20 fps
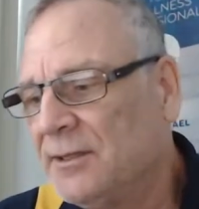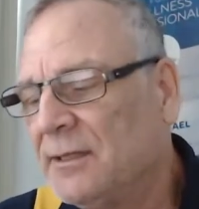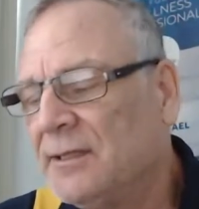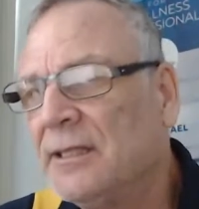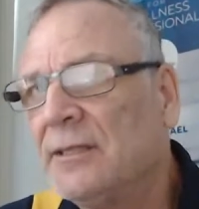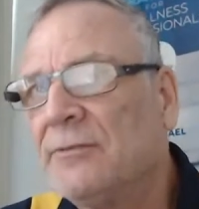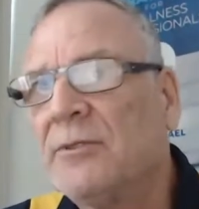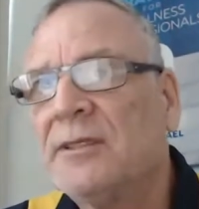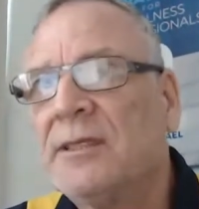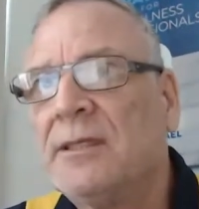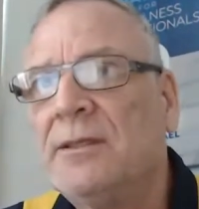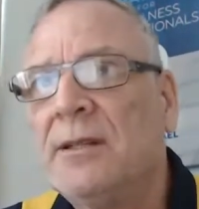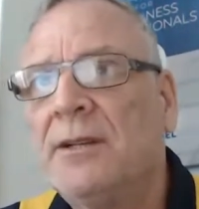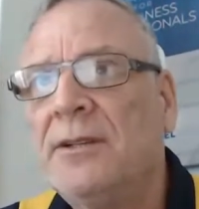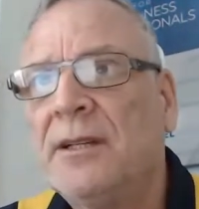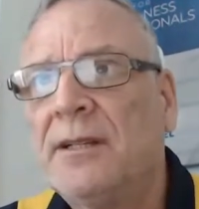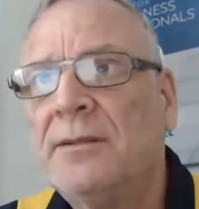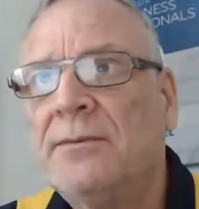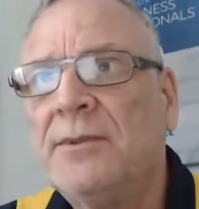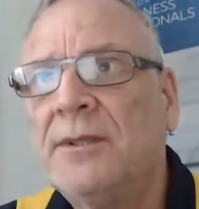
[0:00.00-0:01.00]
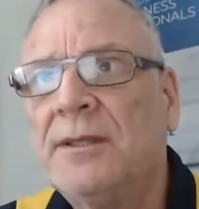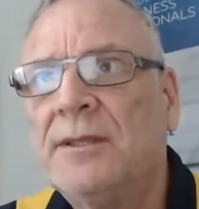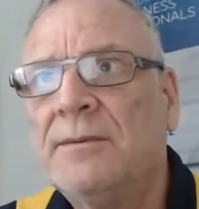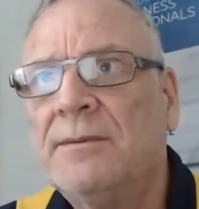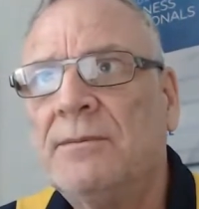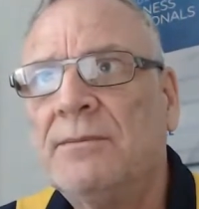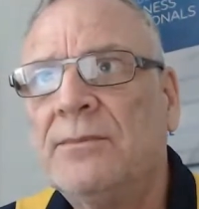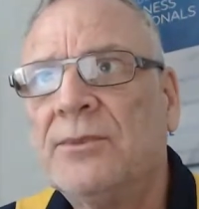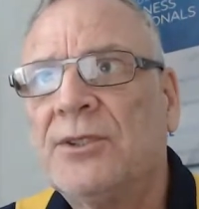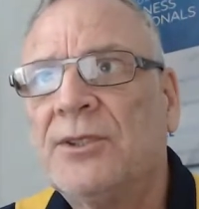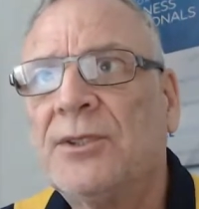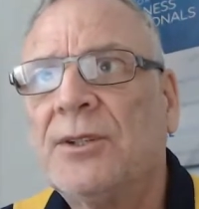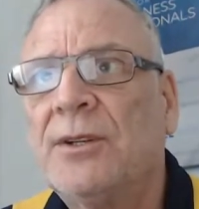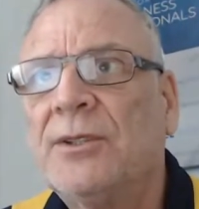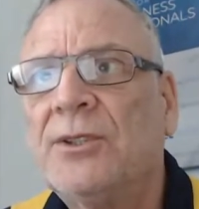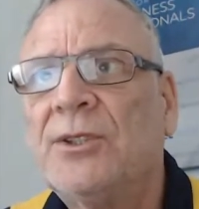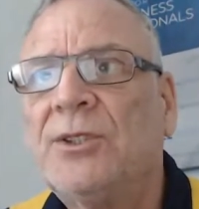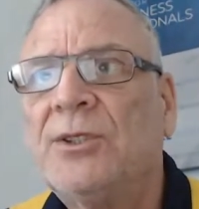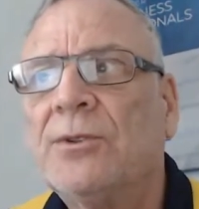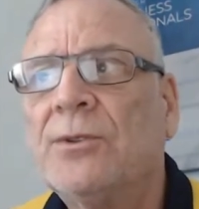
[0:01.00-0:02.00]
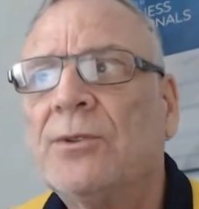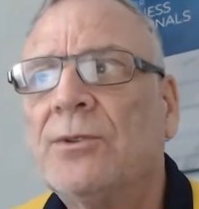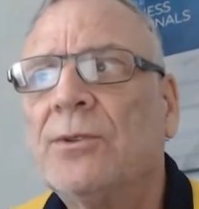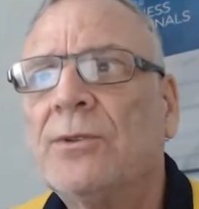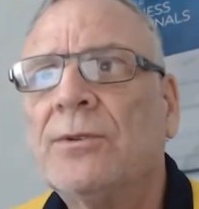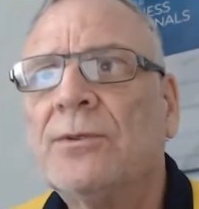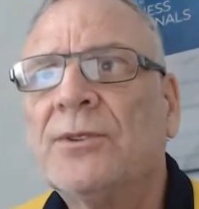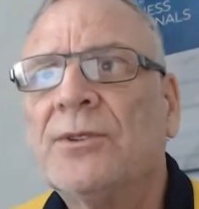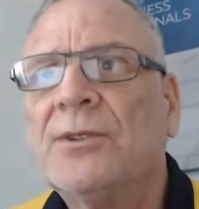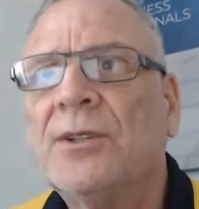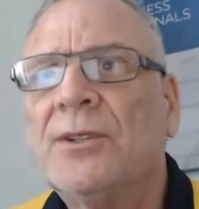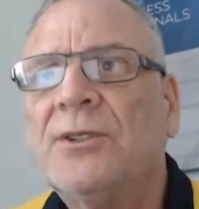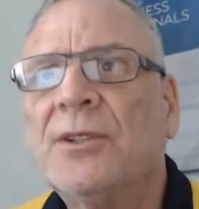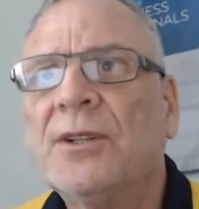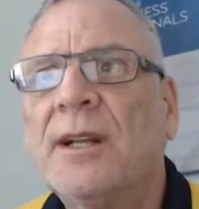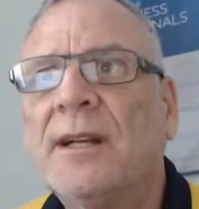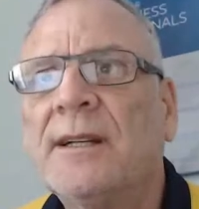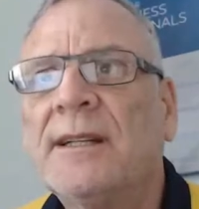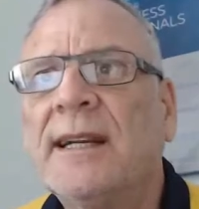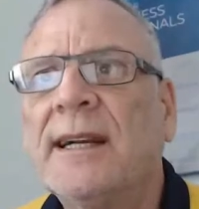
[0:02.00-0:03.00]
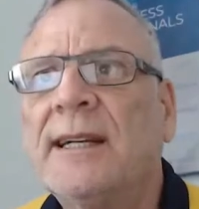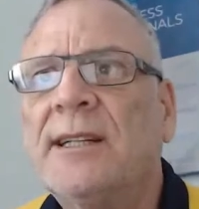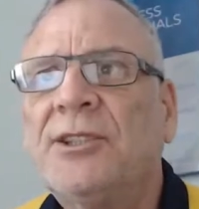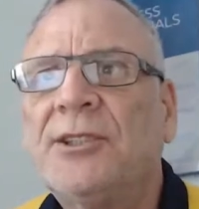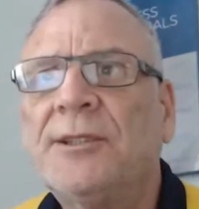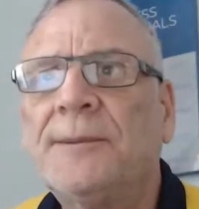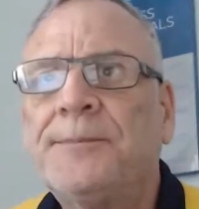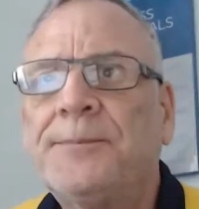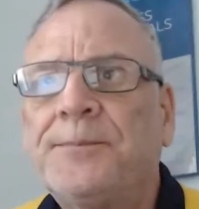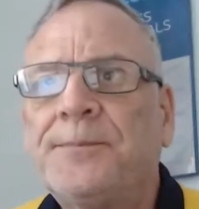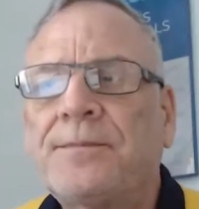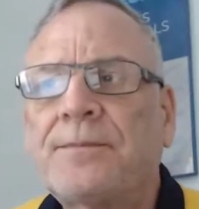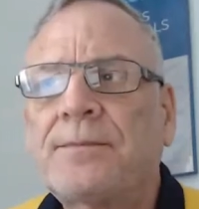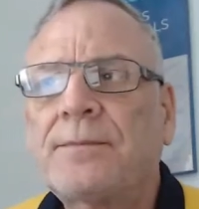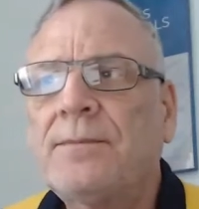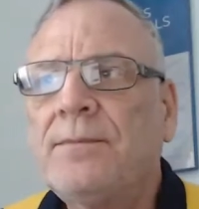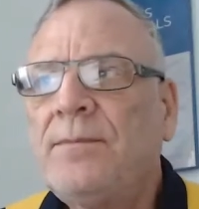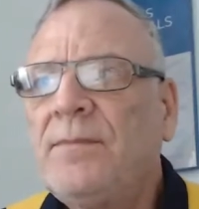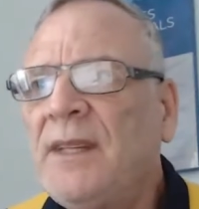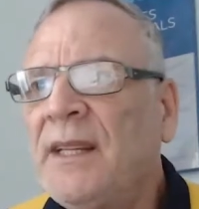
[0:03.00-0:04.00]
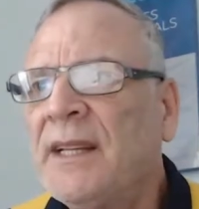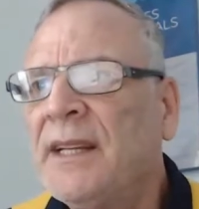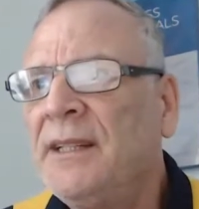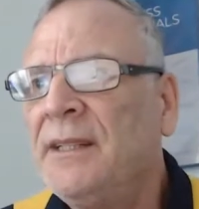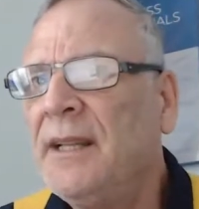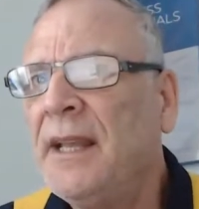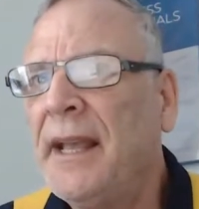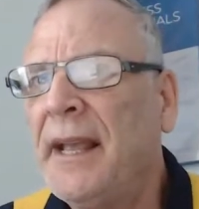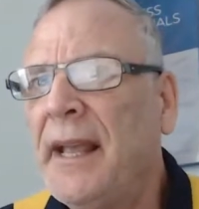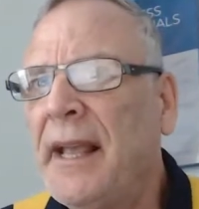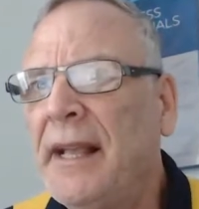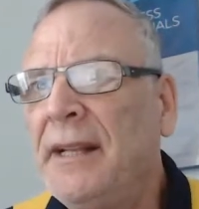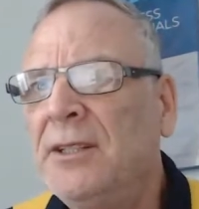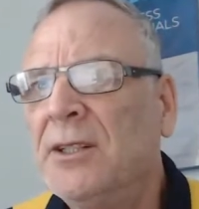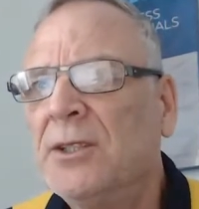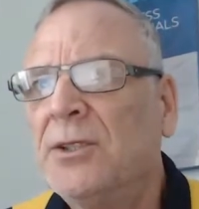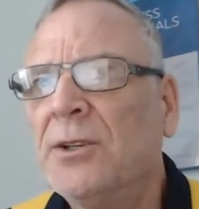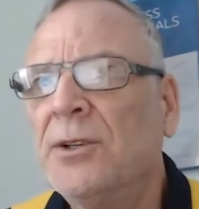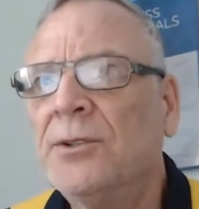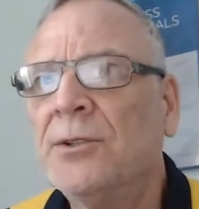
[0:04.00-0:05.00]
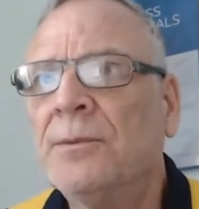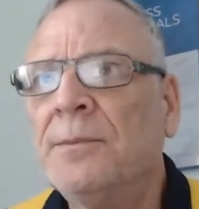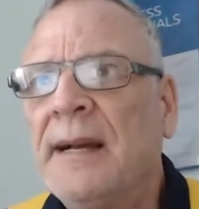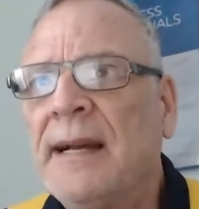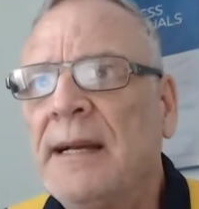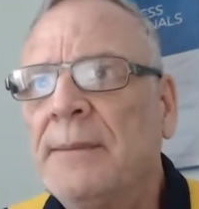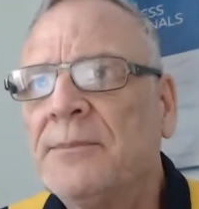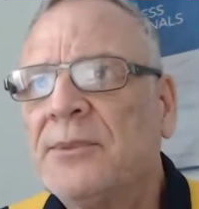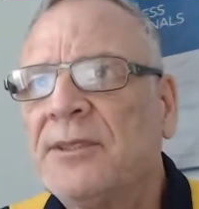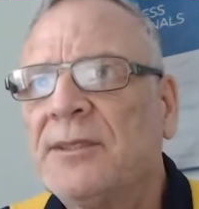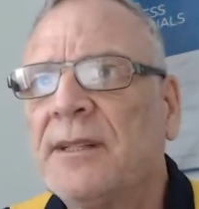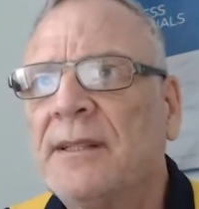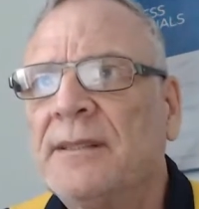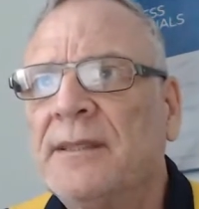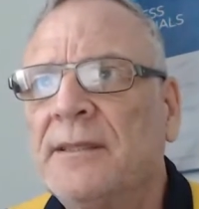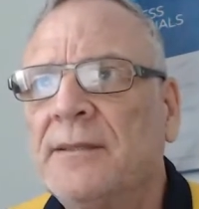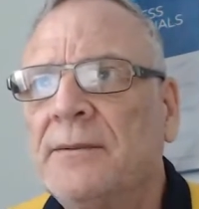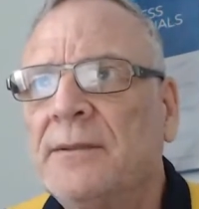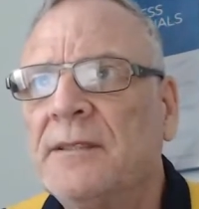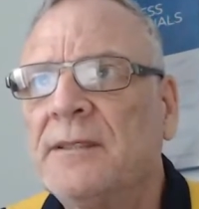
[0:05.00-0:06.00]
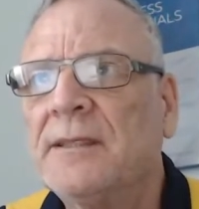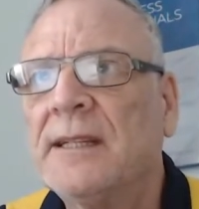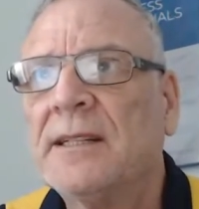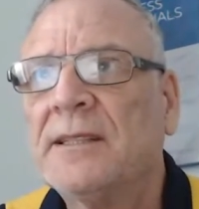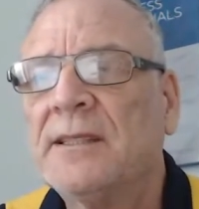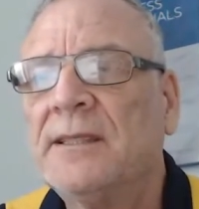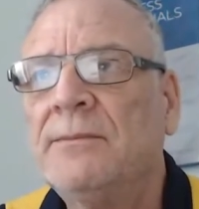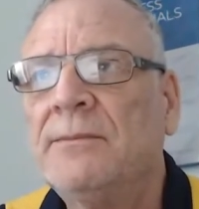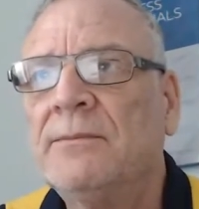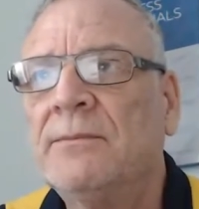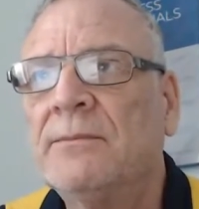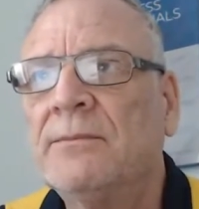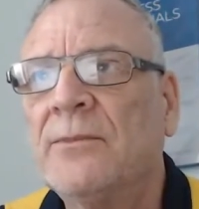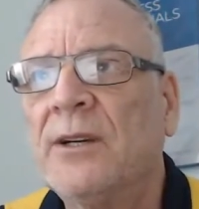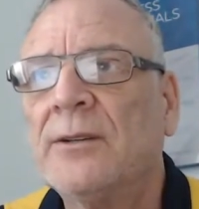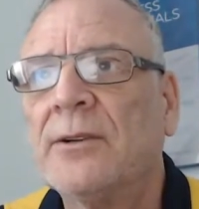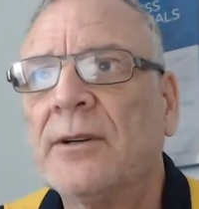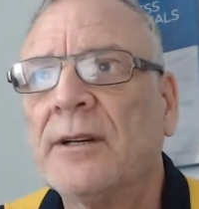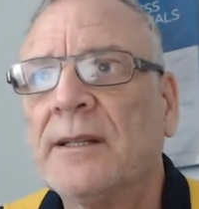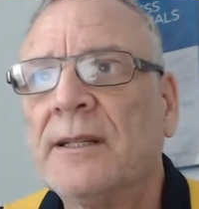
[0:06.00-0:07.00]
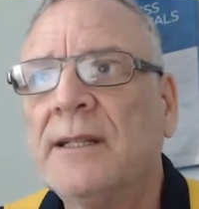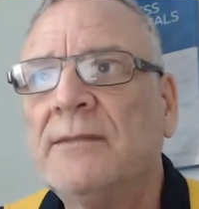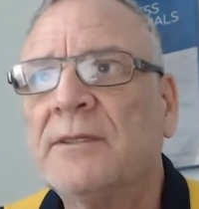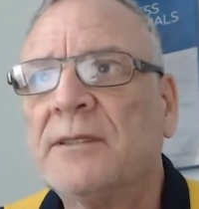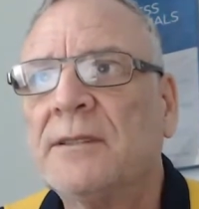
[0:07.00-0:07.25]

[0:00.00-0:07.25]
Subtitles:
So just for example, you can search your location in your Google Maps. So this is actually where I live.